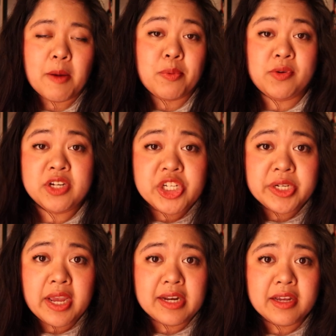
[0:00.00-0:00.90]

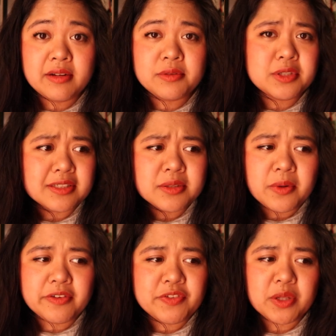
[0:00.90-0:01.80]
appreciated. Who doesn't
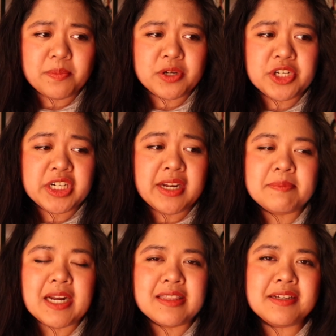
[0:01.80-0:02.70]
want to feel appreciated?
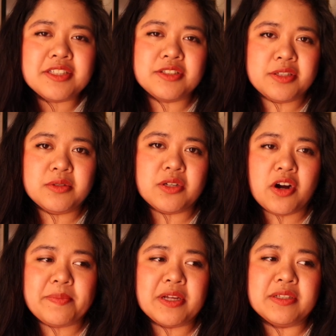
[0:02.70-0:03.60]
But I think it's just so
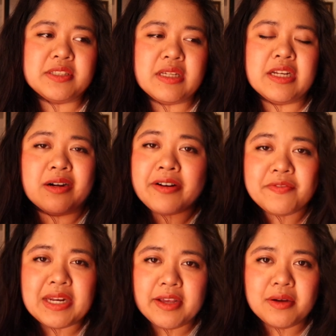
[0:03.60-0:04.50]
dark because in her
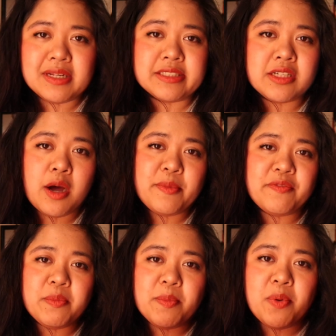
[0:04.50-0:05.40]
video, it is
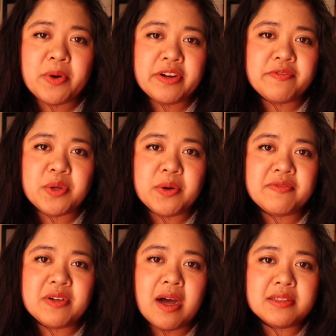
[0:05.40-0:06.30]
coming from the point of view
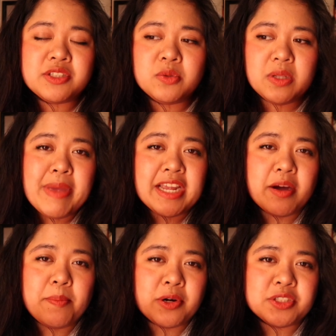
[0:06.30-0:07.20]
of not to make
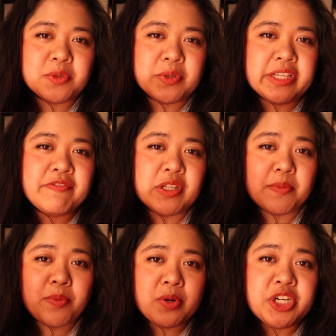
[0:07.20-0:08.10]
a person really feel
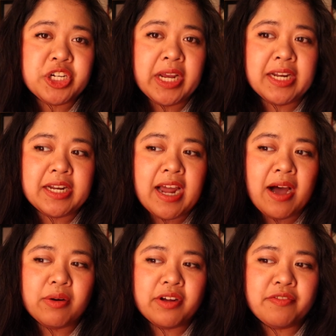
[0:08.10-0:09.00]
appreciated
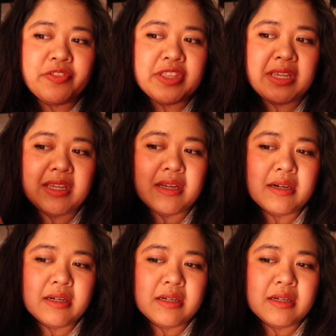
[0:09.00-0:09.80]
out of the,